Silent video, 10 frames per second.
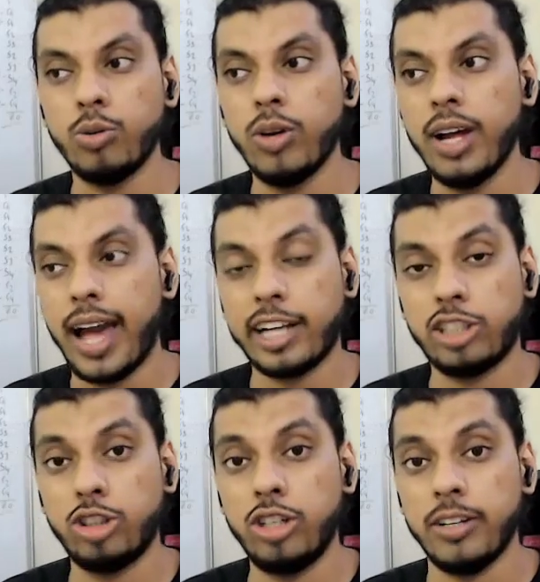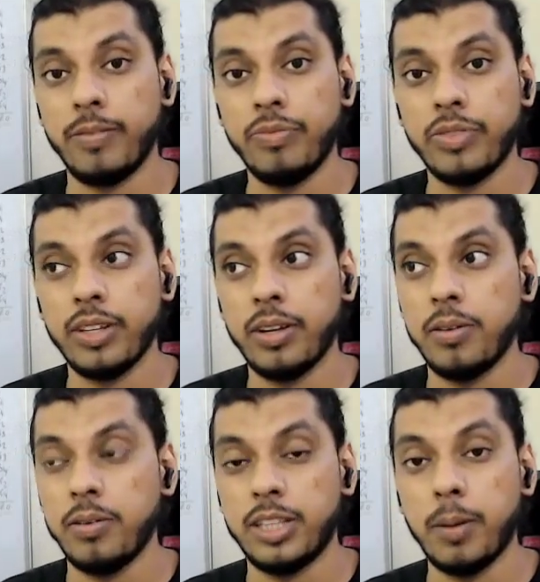to actually
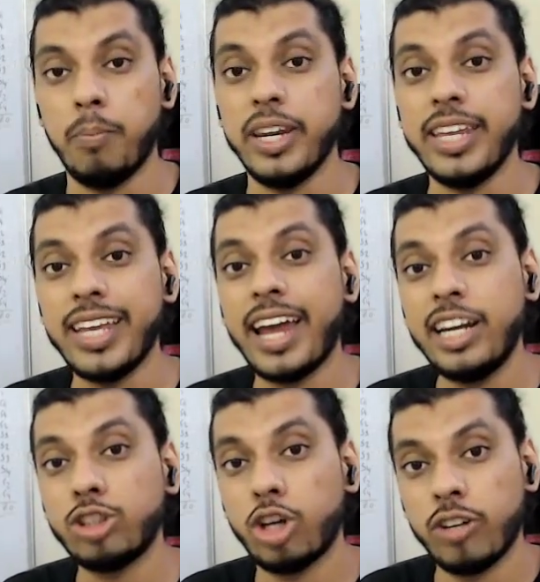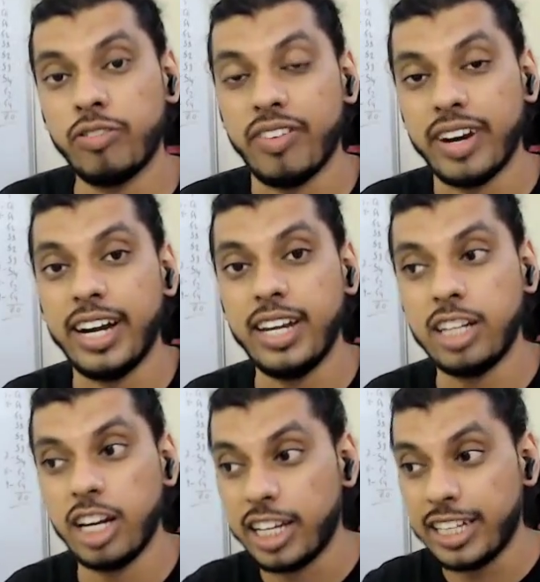the biryani sort of ready,
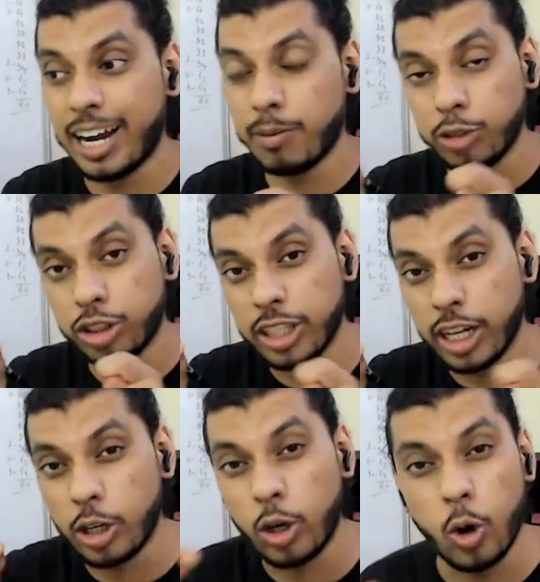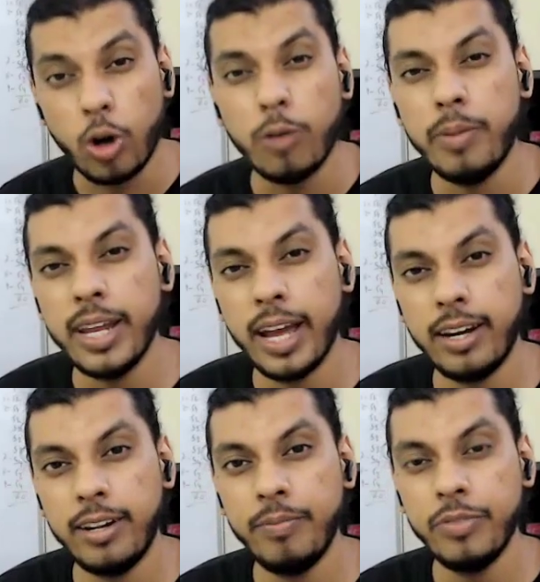like that person can cook
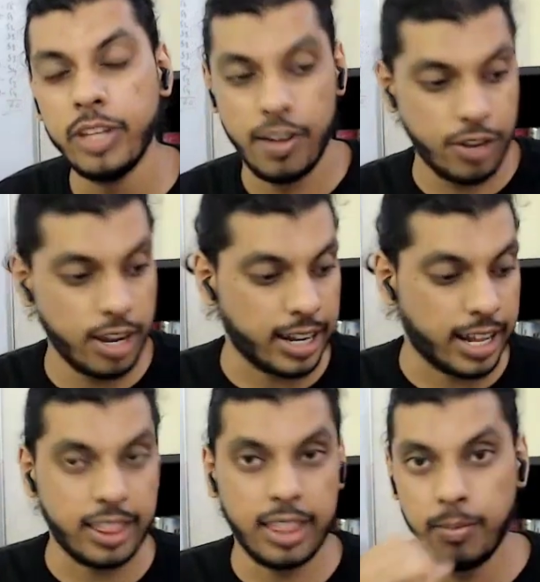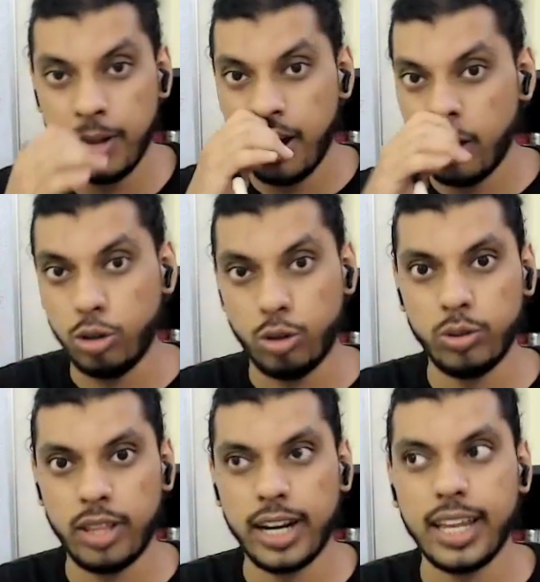biryani. If you can get them to
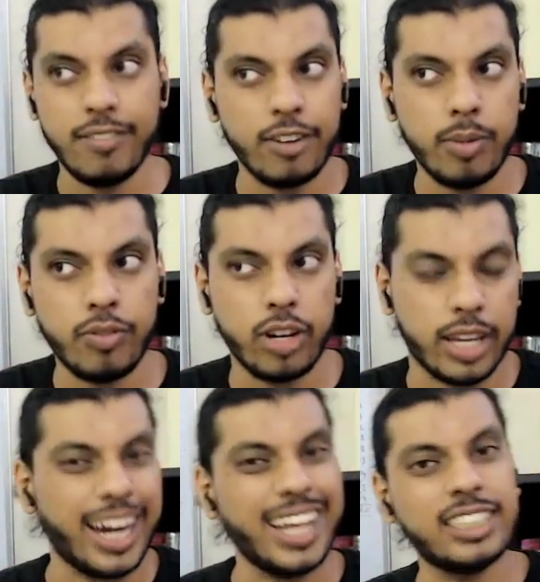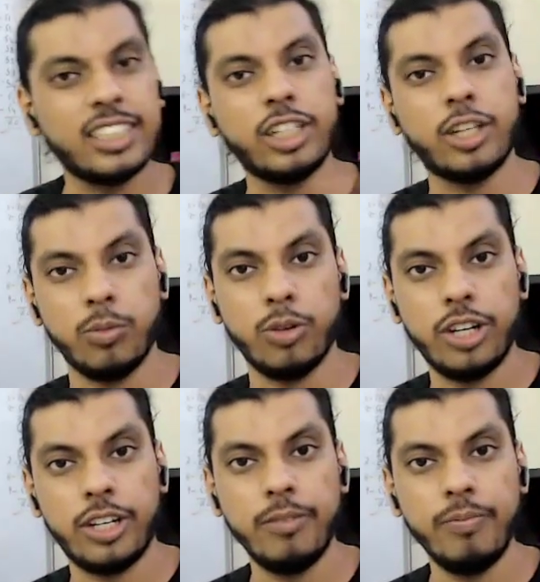do that even before getting into the
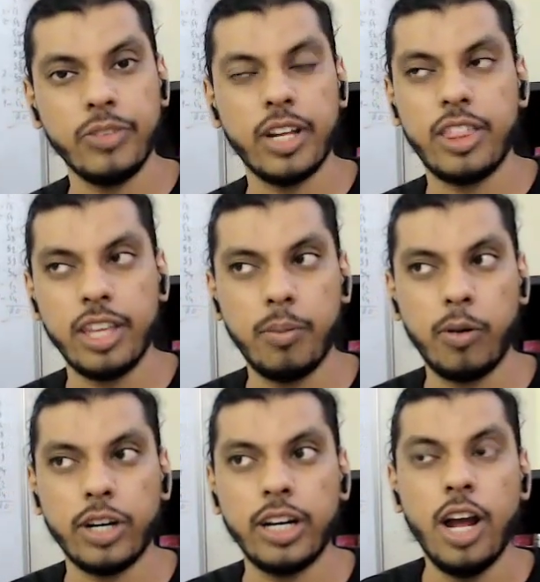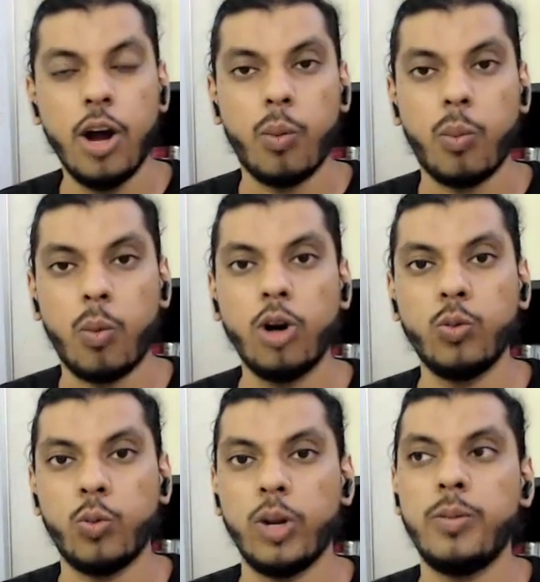community, think about it. What
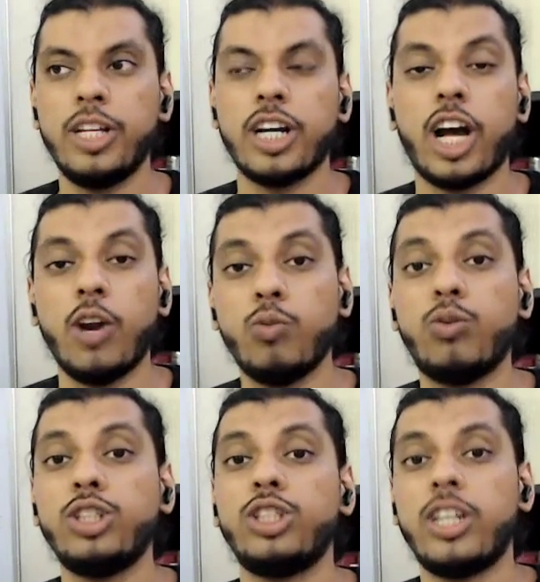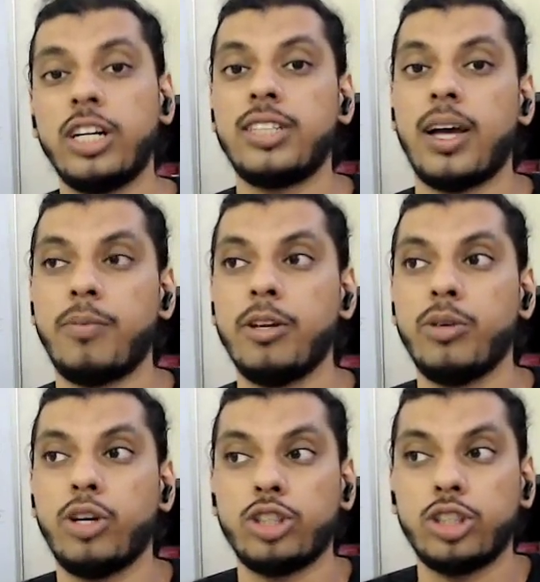will be the conversion rates happening?
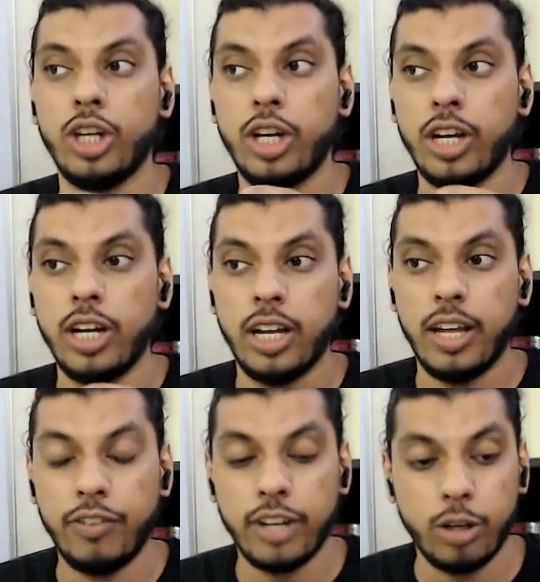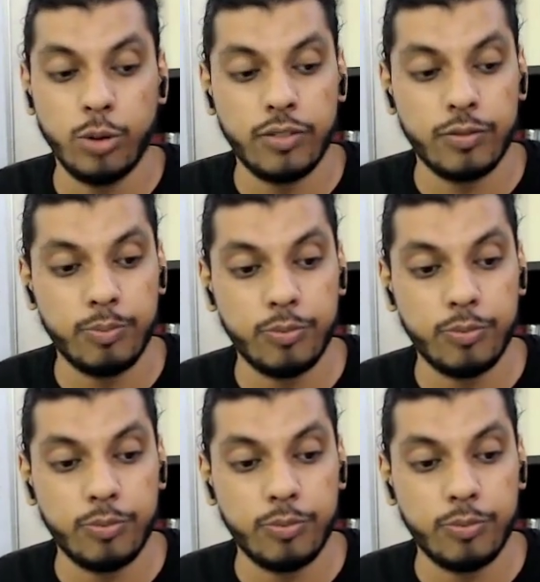Because if you can do